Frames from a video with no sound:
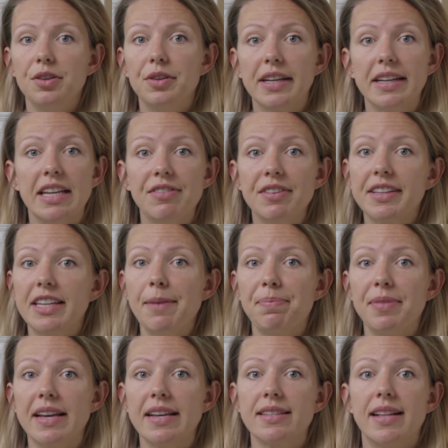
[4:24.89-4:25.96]
You can even keep
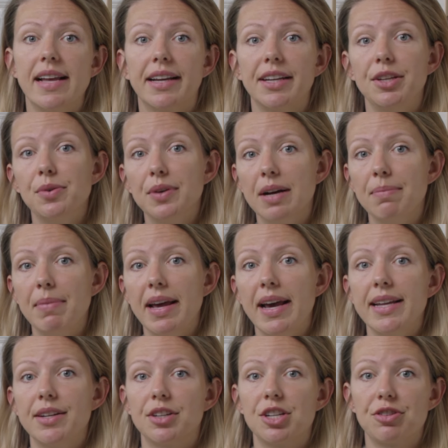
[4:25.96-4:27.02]
things like a yoga
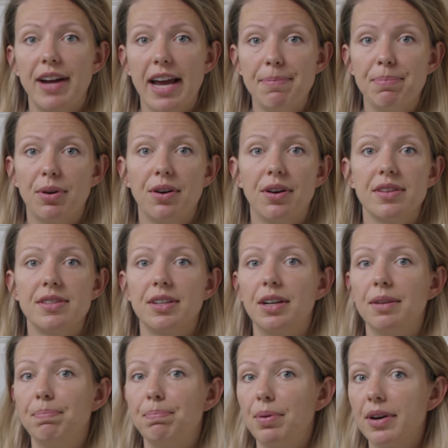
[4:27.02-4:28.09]
mat or tripods
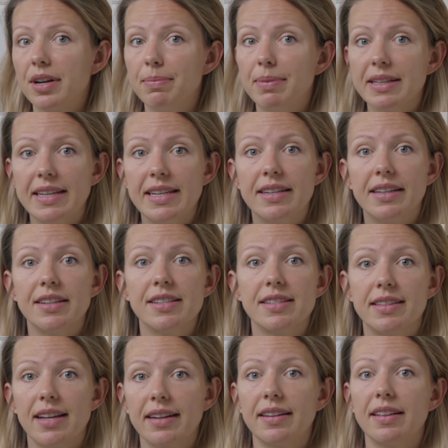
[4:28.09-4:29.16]
or portable heaters
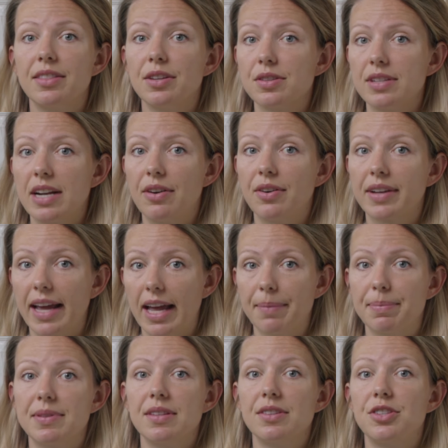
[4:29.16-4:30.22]
tucked in those narrow
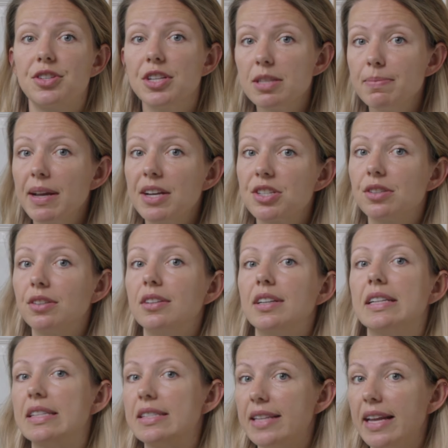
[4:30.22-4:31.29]
gaps. Just make sure
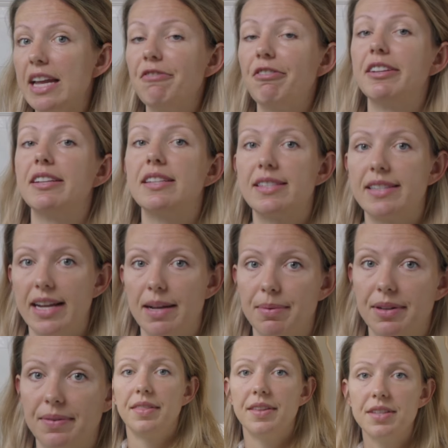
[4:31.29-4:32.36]
it's safe and it's
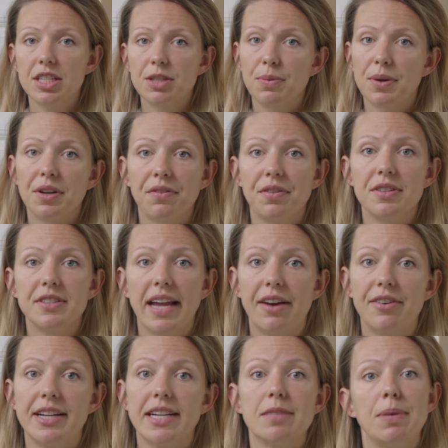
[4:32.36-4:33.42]
stable. This is one of those
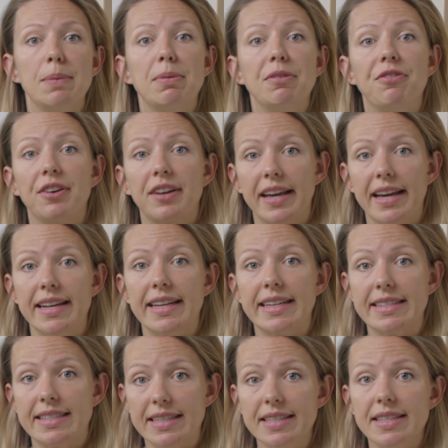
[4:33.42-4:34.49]
areas people forget
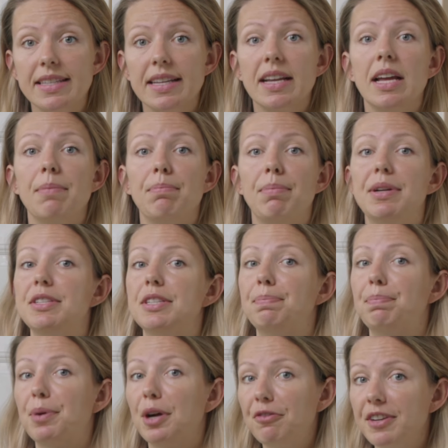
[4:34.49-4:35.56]
exist, but it's
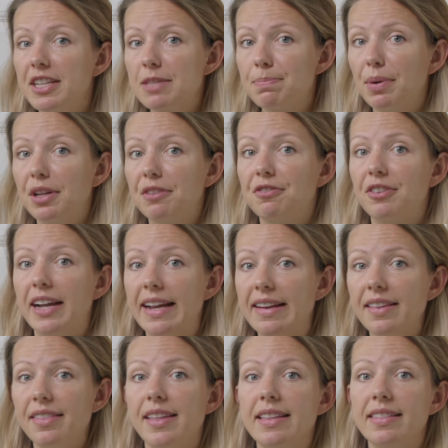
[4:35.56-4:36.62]
a perfect spot for
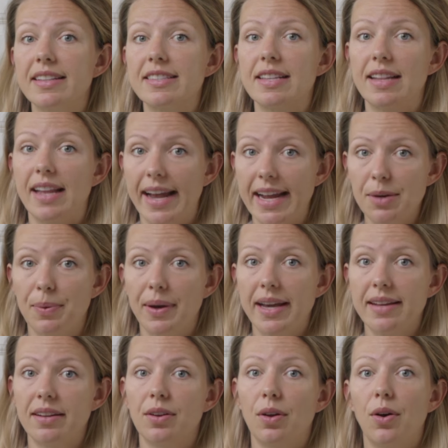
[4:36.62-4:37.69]
anything that's
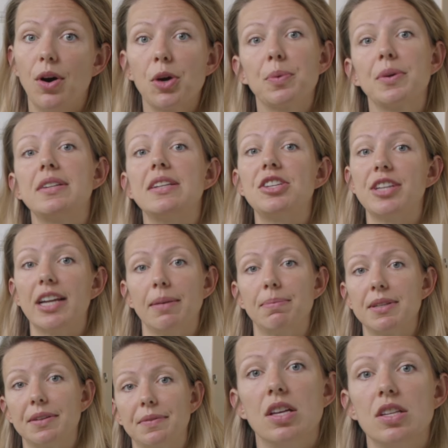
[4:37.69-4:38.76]
lightweight and awkwardly
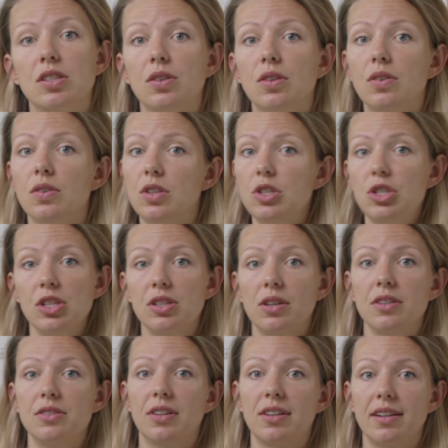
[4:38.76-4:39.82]
shaped. So you just
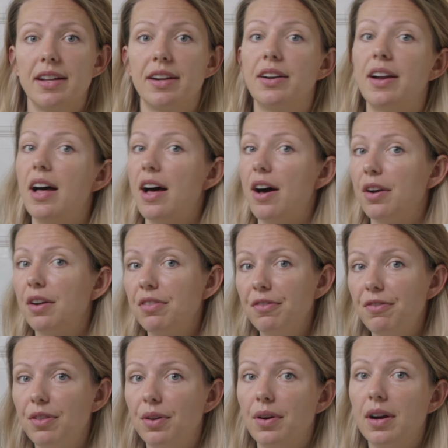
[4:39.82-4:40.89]
got your clutter out of the
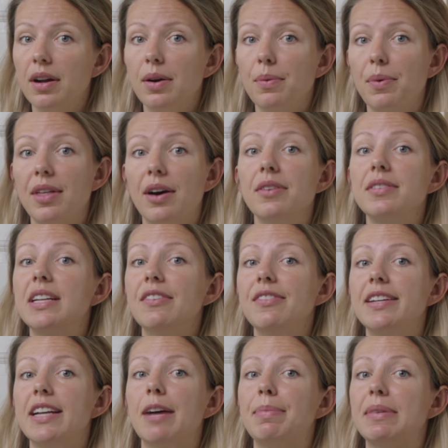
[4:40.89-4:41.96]
floor without
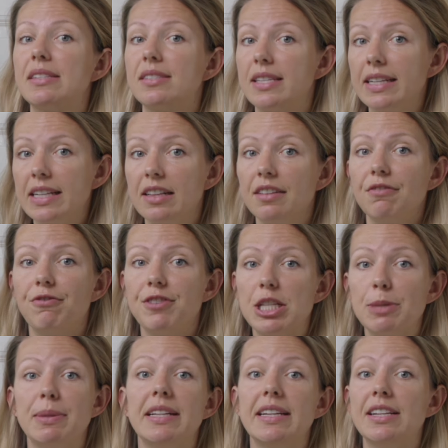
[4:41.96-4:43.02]
giving up a single
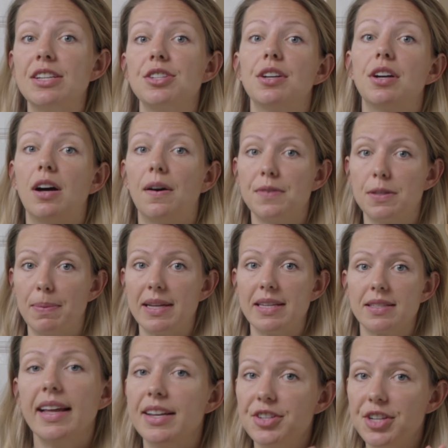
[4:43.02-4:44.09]
visible inch of
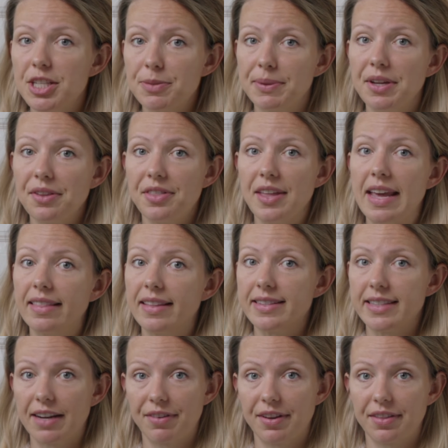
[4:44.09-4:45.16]
space. And just when you think
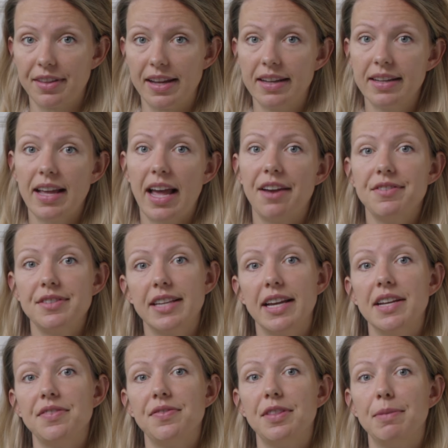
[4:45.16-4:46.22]
that's everything, I've
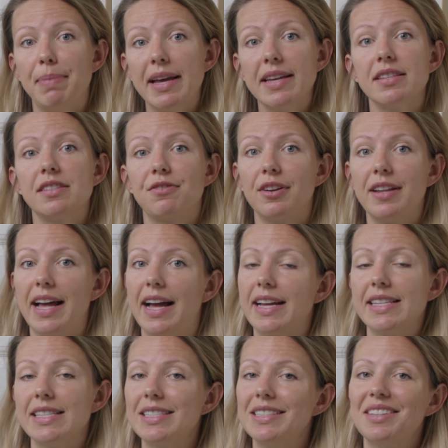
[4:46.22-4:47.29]
saved the best for
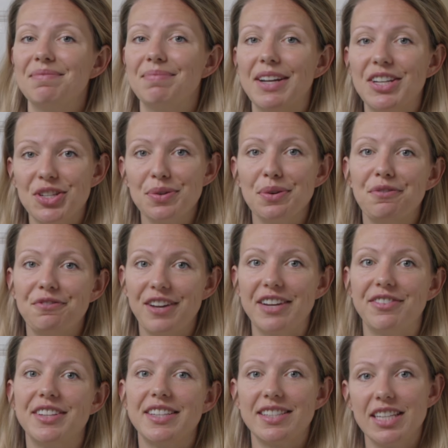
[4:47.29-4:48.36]
last, my 2
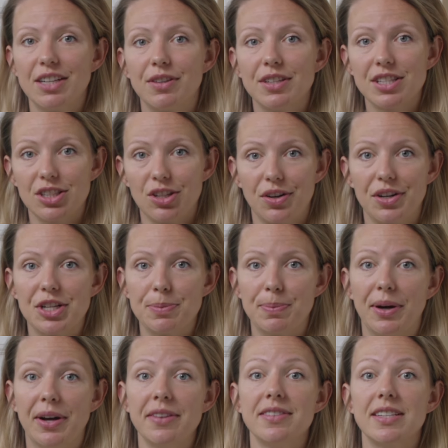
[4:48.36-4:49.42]
favorite secret storage
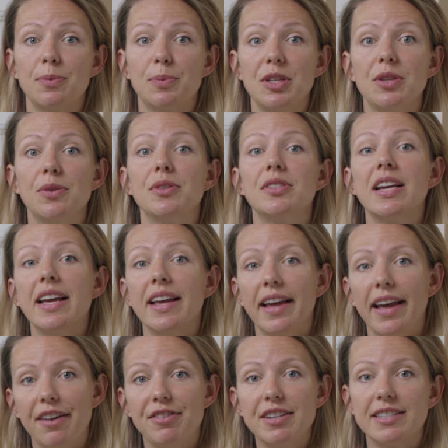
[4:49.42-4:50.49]
spots that we use
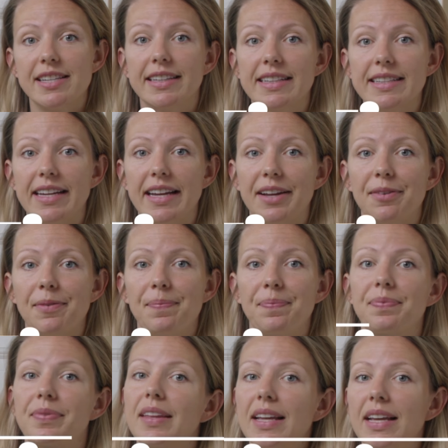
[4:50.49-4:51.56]
every single day.
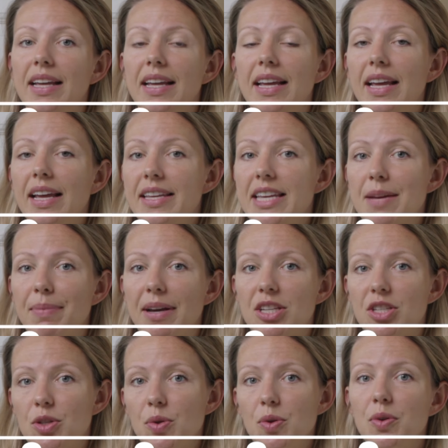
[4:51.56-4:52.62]
Here are my
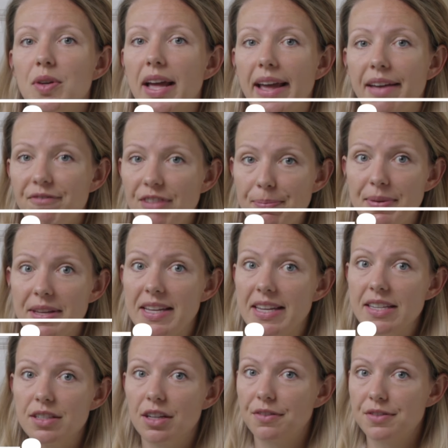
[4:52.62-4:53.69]
2
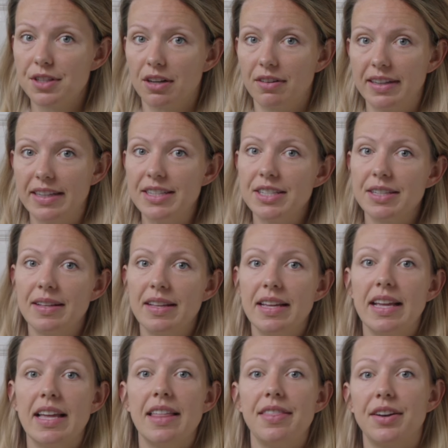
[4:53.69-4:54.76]
MVPs of storage.
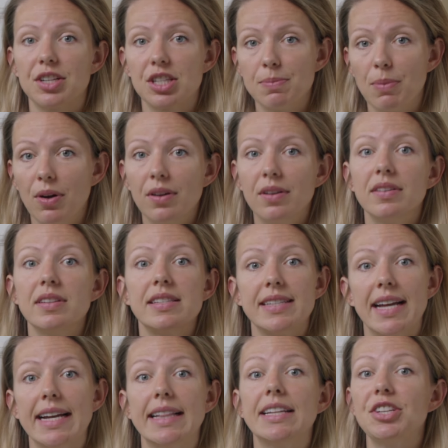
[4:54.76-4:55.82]
They're small,
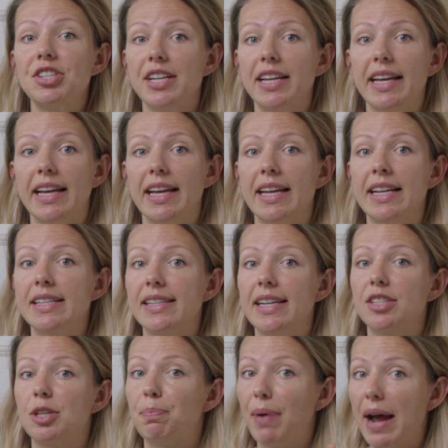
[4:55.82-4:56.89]
stylish, and they're
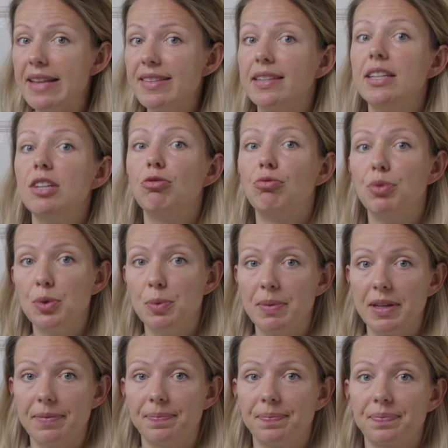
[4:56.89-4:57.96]
surprisingly
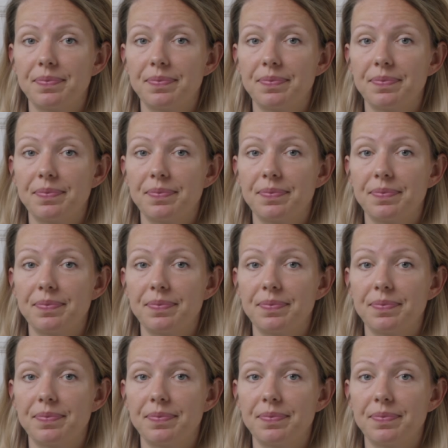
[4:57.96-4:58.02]
roomy.